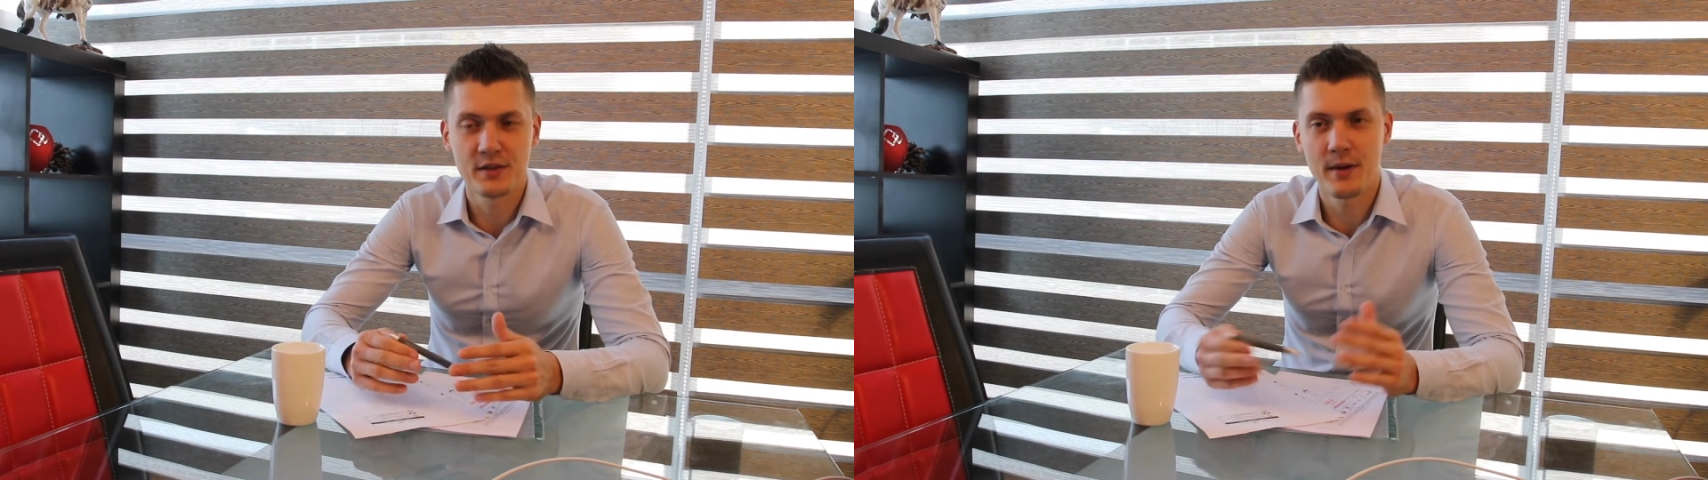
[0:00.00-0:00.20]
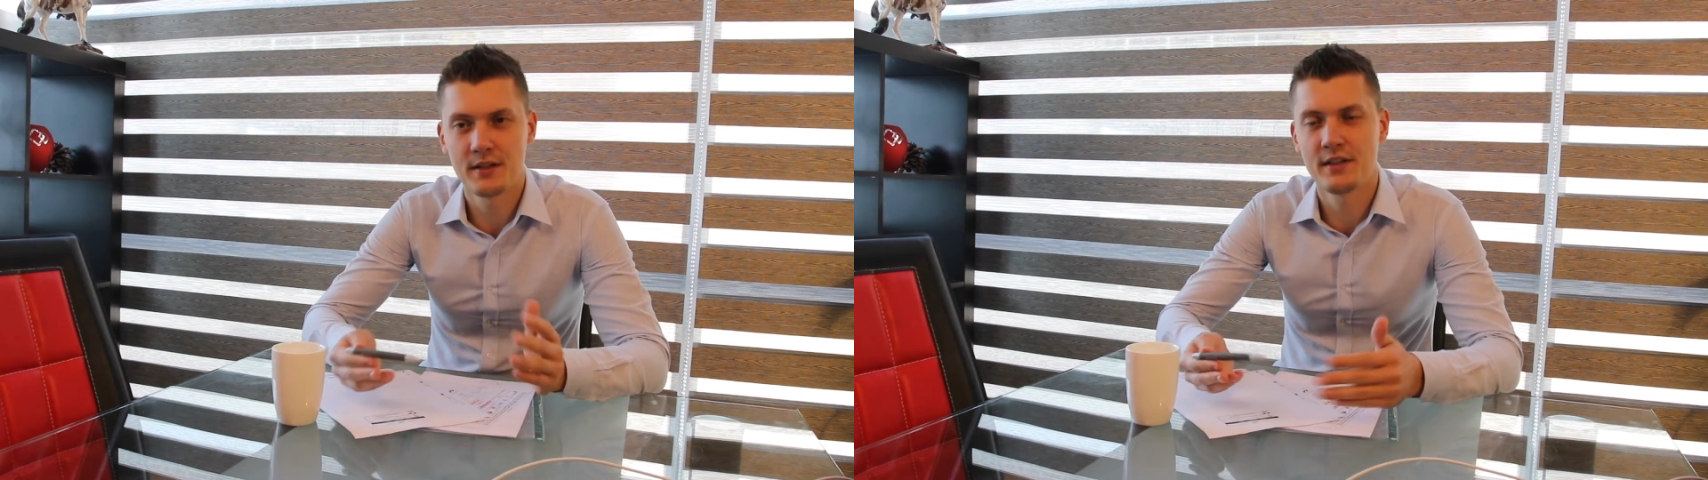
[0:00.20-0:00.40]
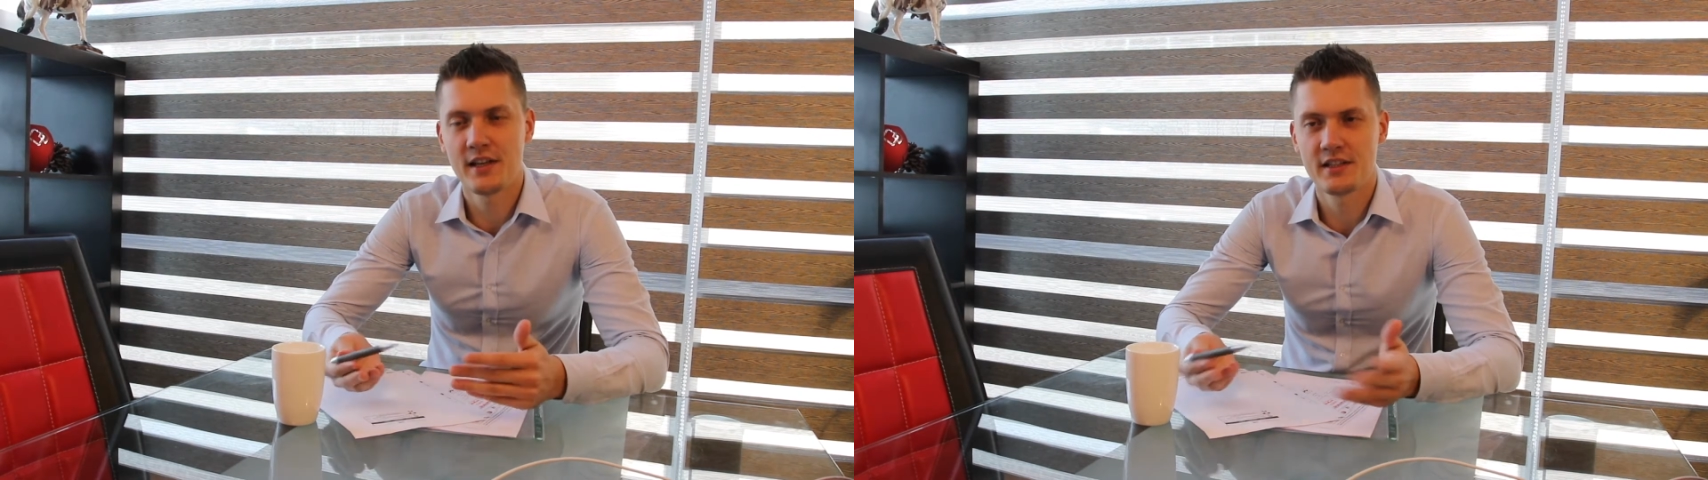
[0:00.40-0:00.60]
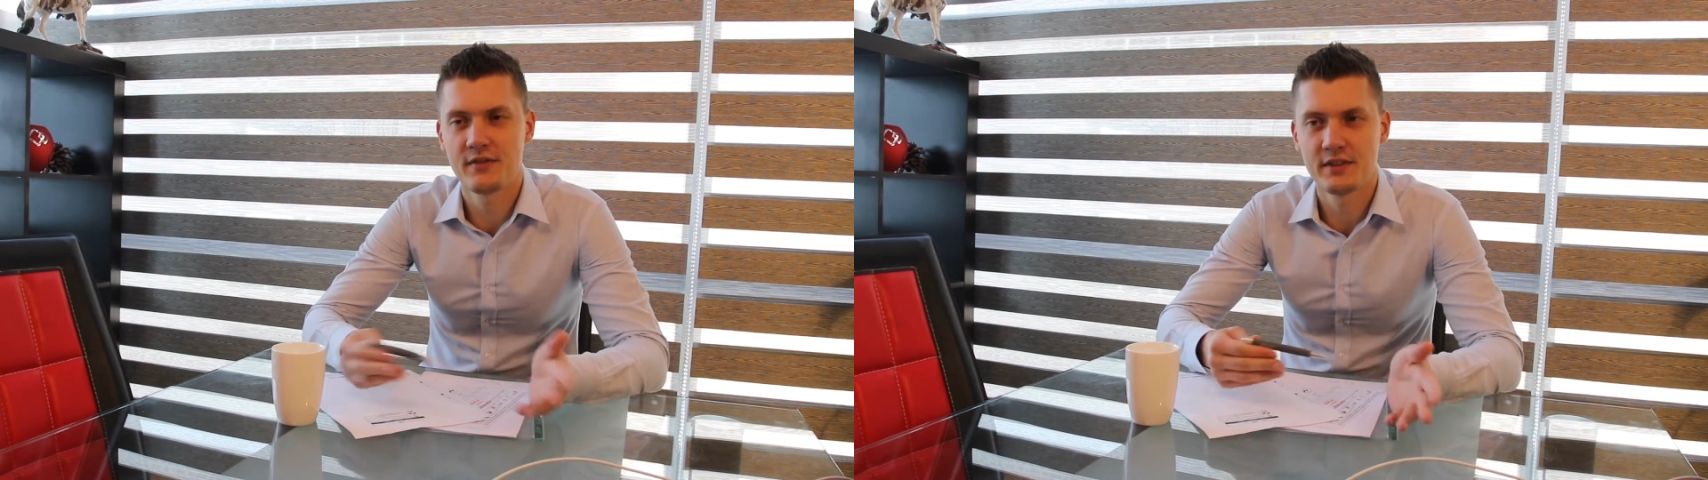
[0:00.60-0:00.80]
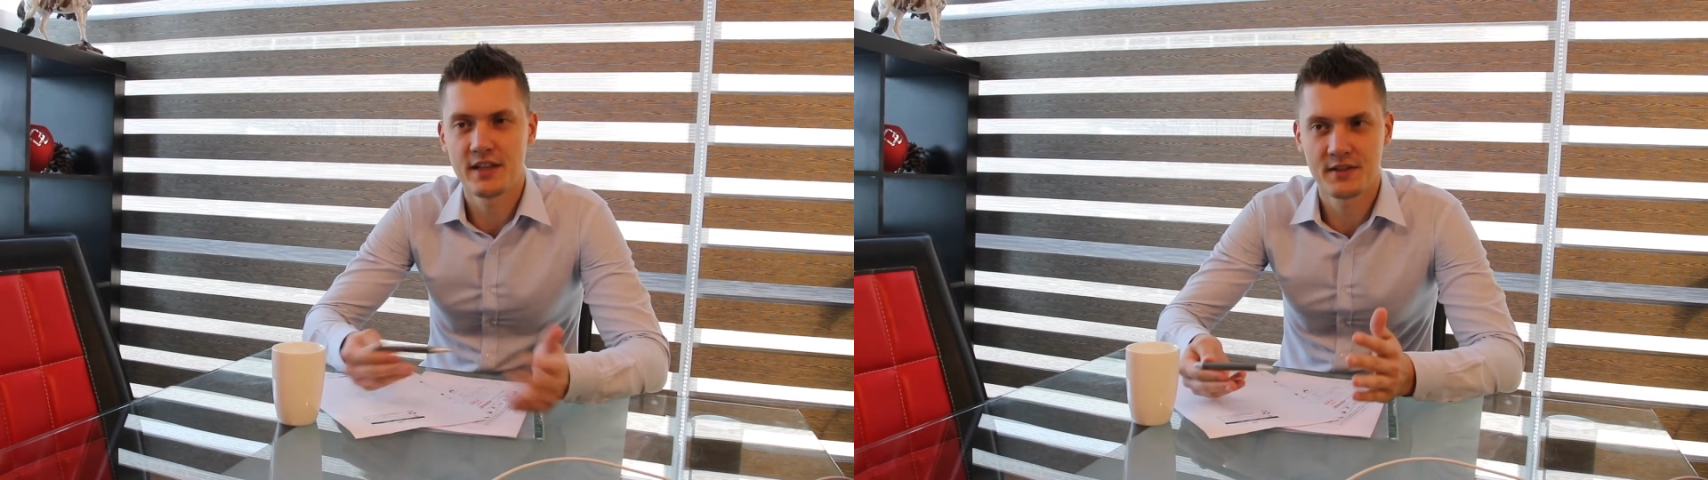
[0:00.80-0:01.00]
but in case
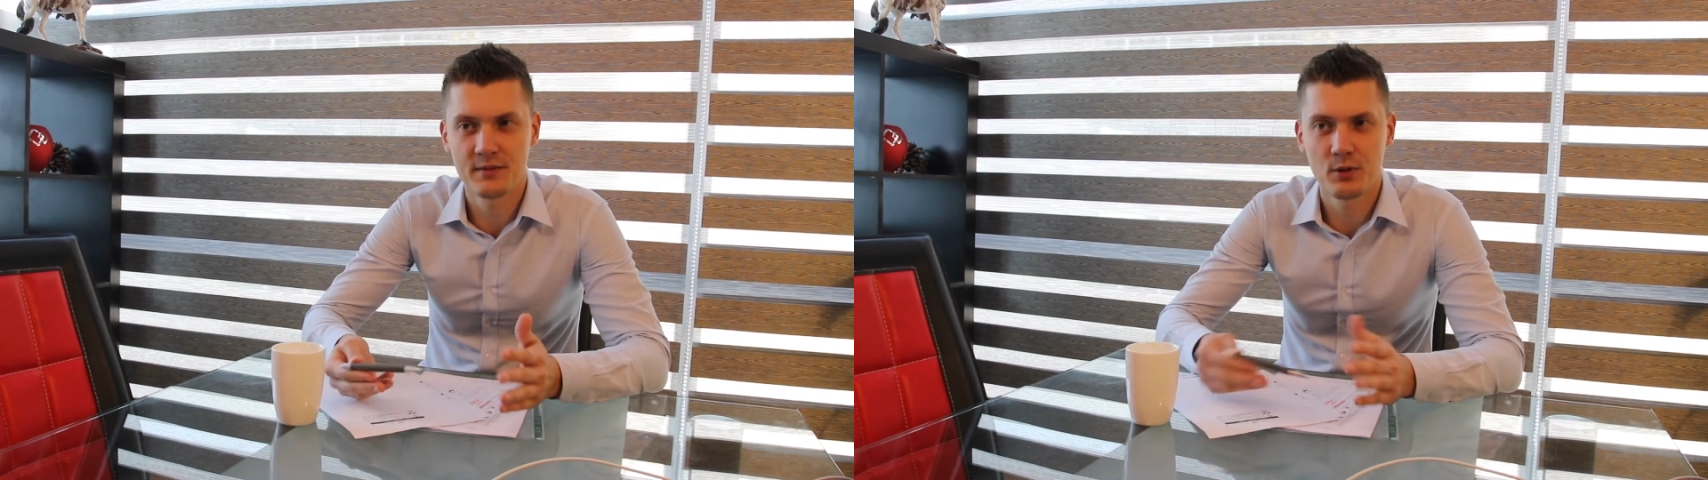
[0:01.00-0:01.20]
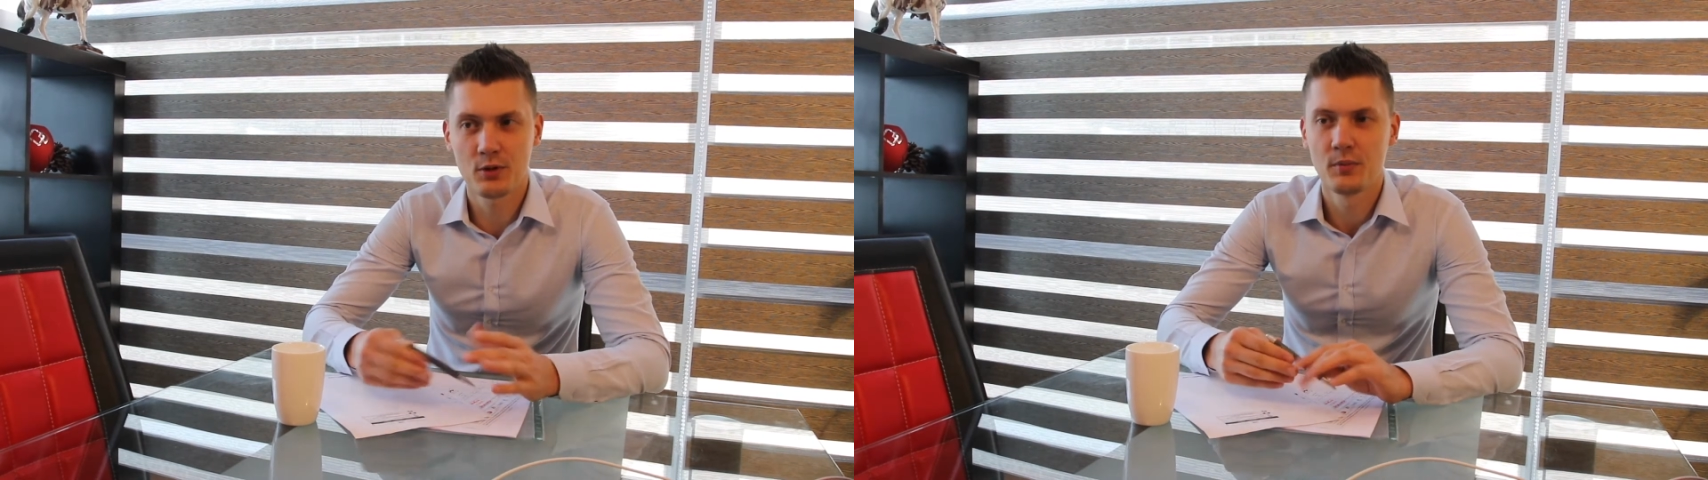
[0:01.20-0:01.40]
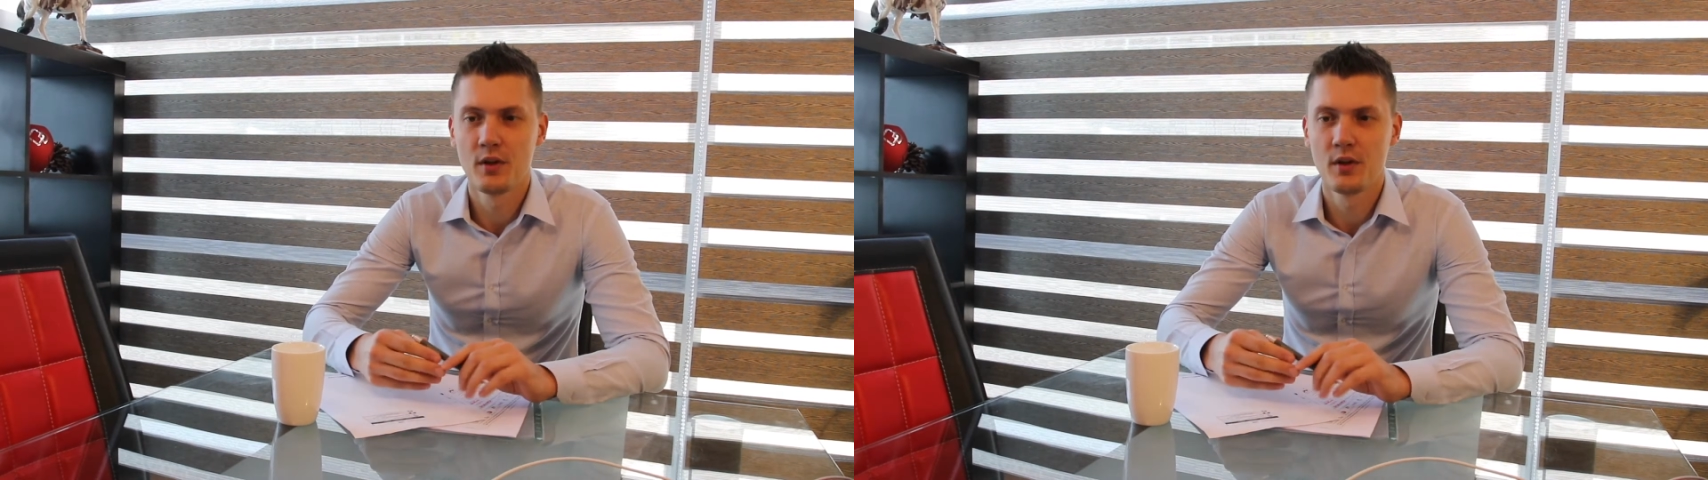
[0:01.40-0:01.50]
if it doesn't work,